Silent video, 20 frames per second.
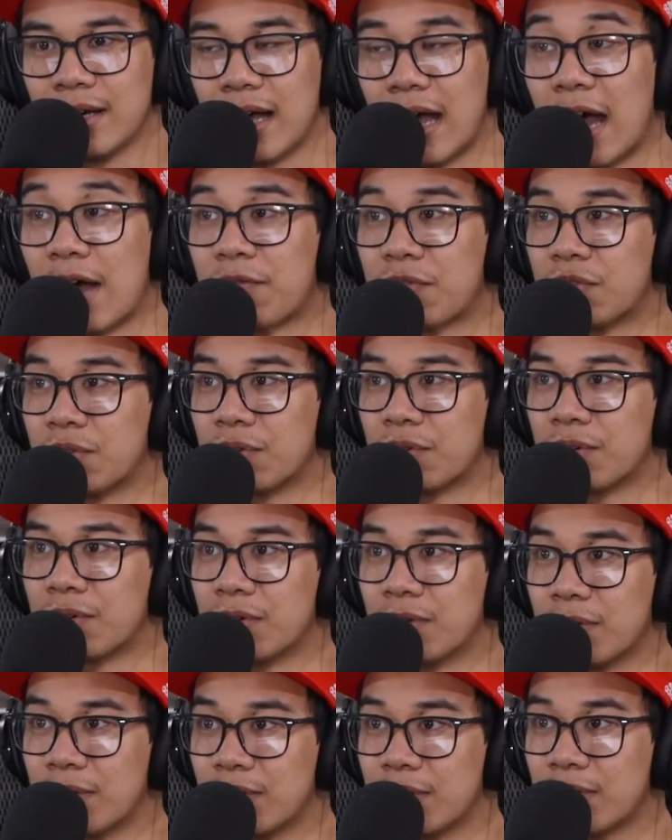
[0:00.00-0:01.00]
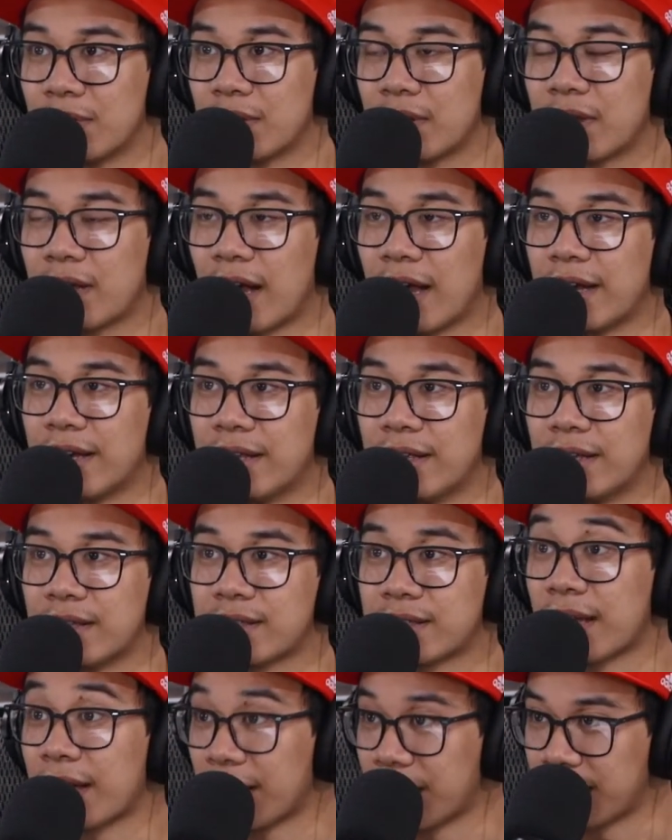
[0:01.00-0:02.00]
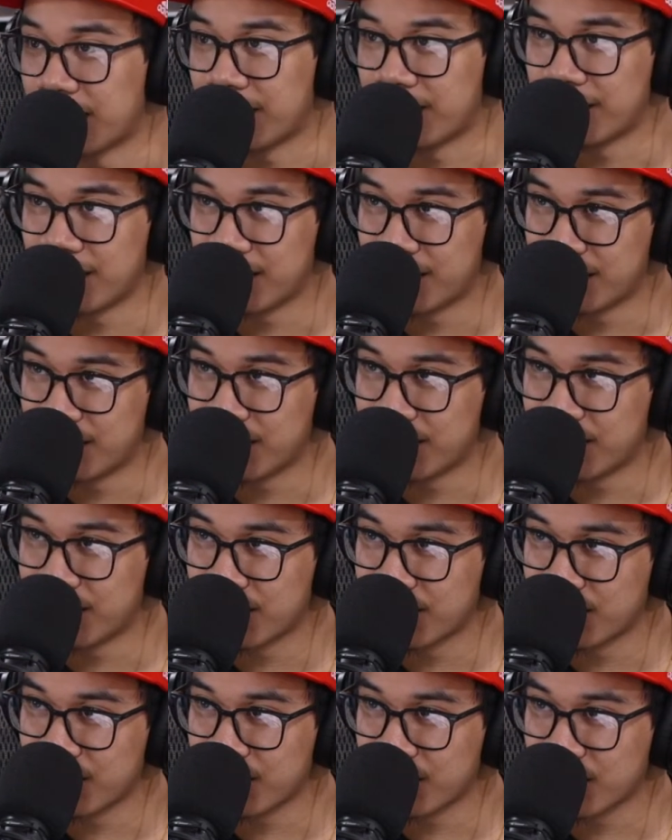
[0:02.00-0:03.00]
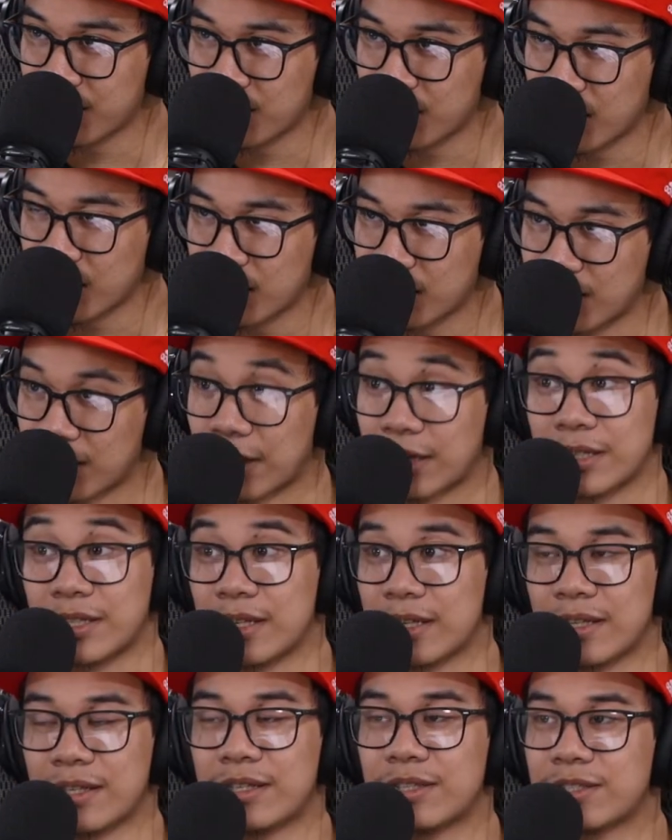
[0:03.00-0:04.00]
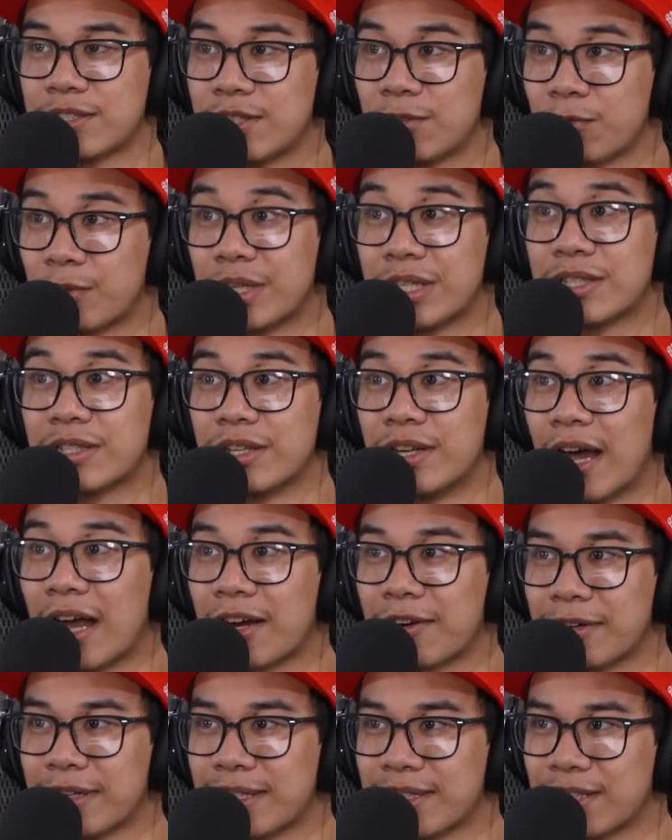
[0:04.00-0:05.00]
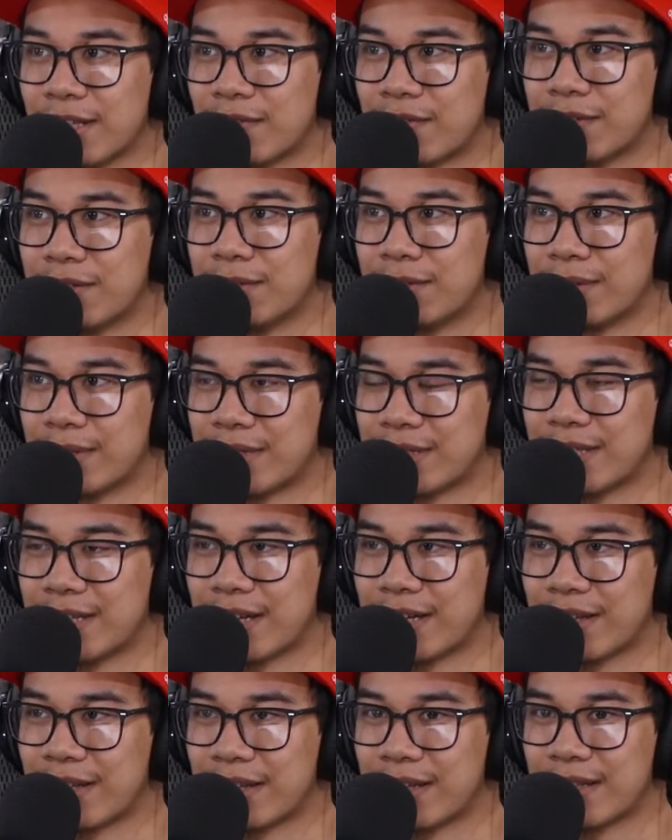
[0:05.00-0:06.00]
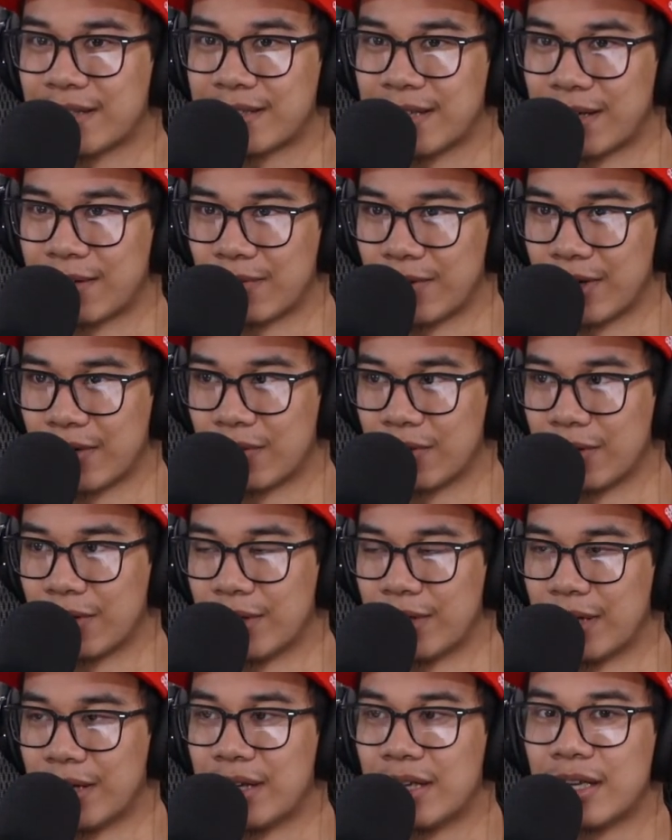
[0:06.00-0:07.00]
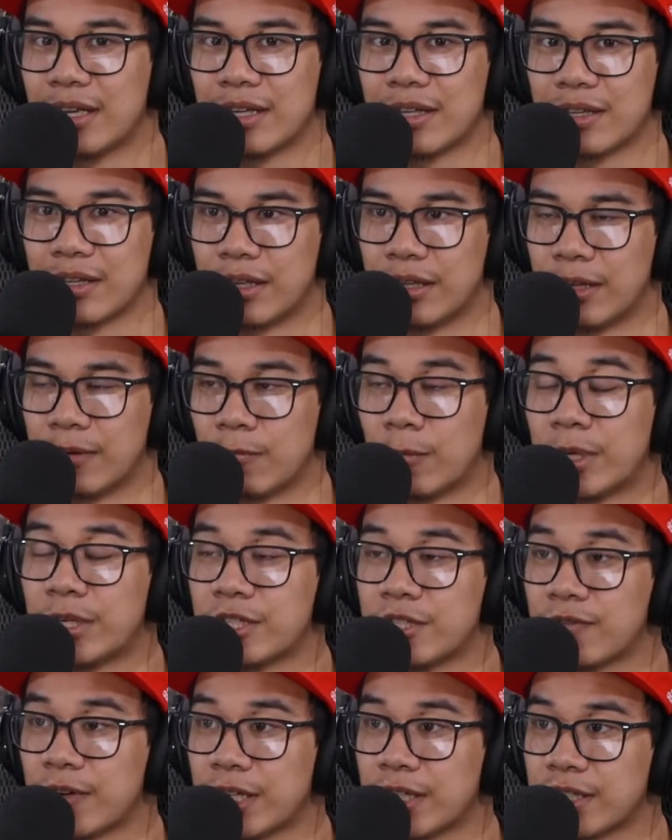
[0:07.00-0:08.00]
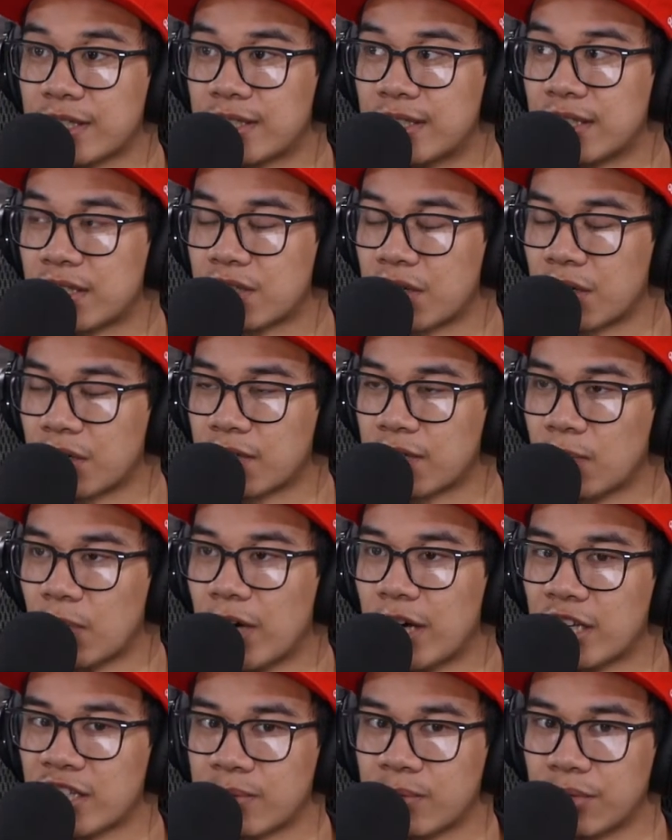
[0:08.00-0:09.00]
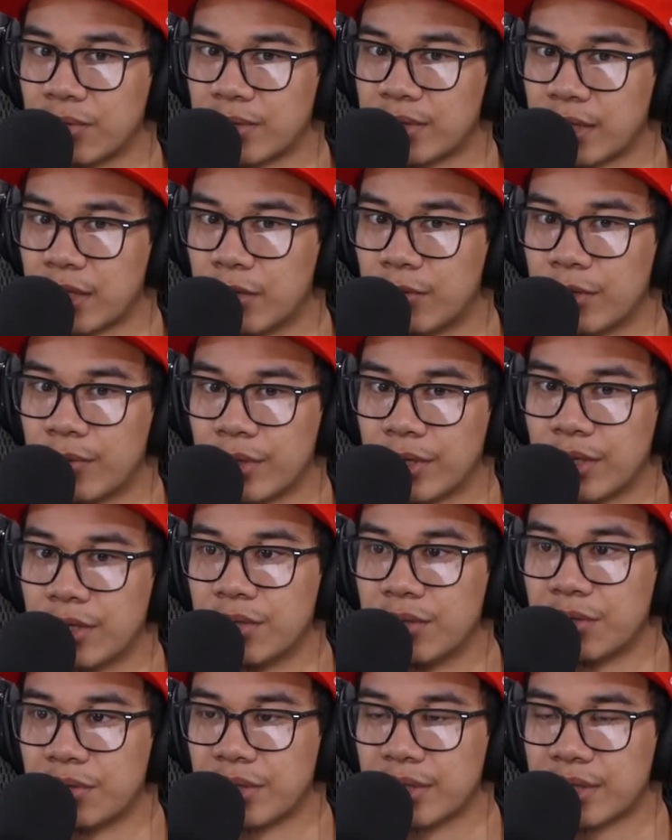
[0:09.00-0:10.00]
After Kaede-san, like she reads the diary and stuff too, and she kind of like gets that and whatever, and then when she finally gets discharged from the hospital, it's like, oh, what do you want to do?